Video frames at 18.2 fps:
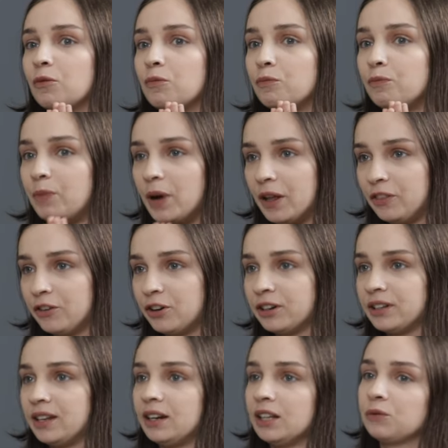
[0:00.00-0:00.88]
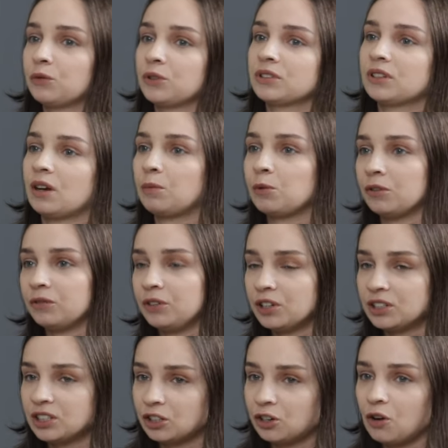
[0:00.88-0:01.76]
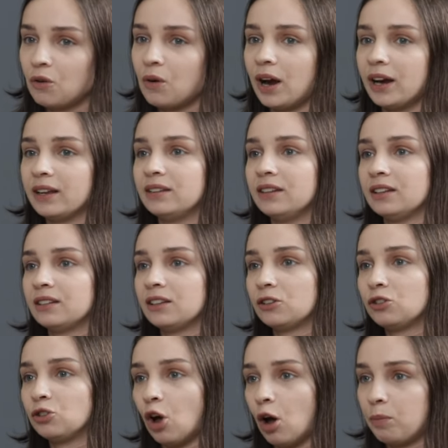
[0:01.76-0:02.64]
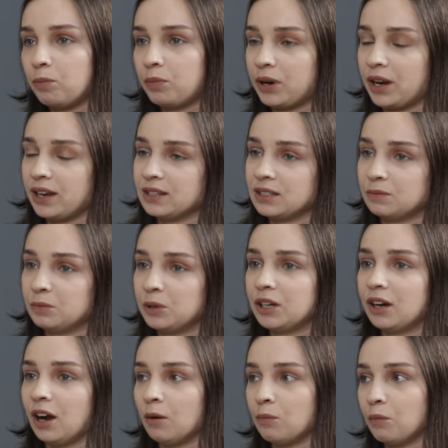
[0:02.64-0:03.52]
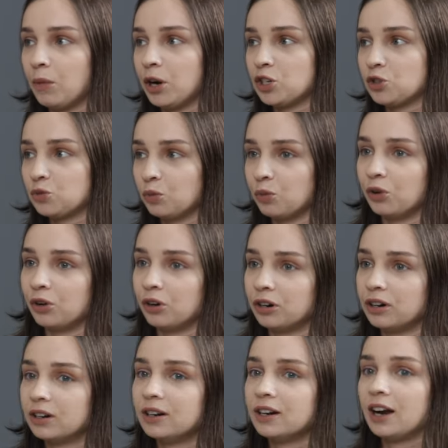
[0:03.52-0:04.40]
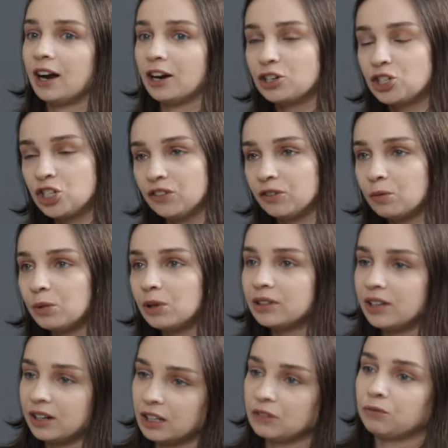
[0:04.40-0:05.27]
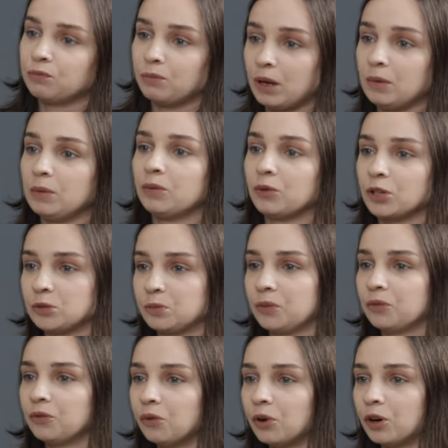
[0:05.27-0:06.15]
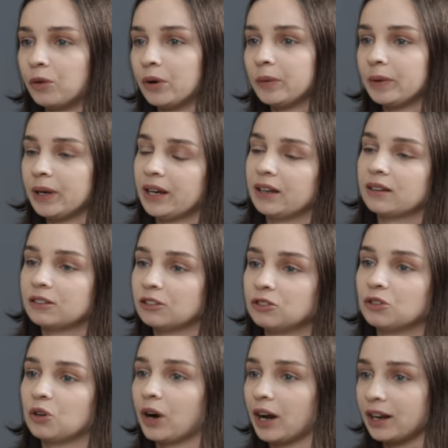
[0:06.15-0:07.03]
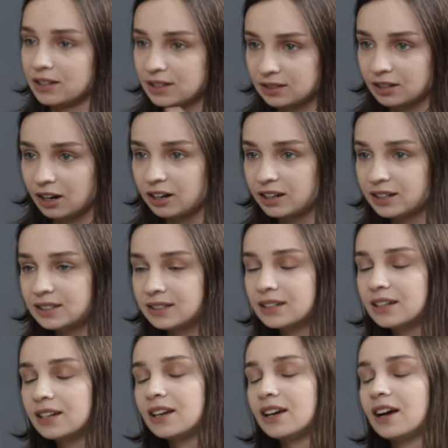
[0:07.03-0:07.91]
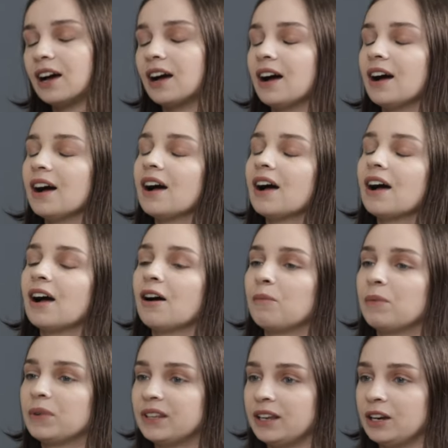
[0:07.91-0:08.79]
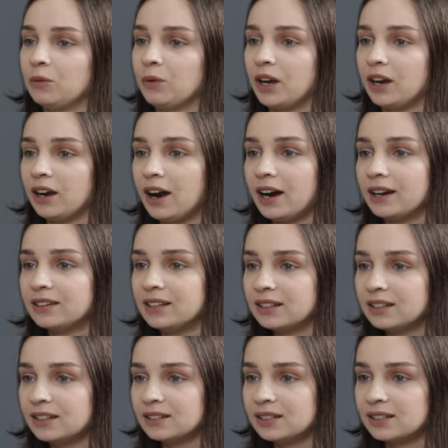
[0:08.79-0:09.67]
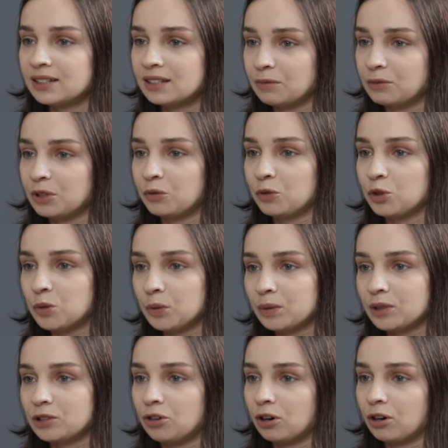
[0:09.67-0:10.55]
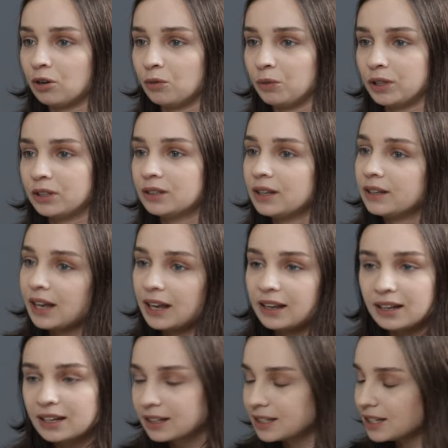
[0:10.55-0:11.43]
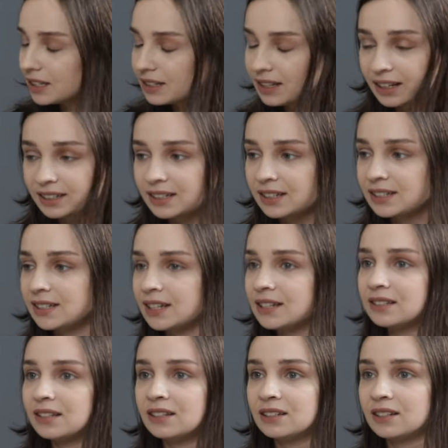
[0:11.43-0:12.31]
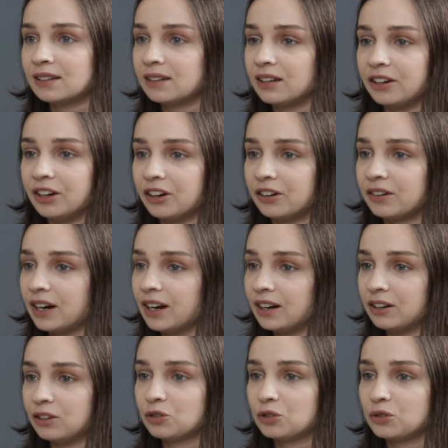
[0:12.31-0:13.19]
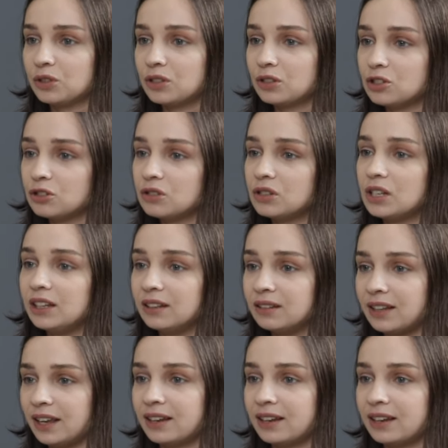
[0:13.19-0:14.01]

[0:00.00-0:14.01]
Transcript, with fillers: better than it was a couple of years ago. I think the top has become much more achievable than it maybe was before when we had great stars. Uh, but anyway, I think this is something which people struggle with. Like success isn't linear, and it it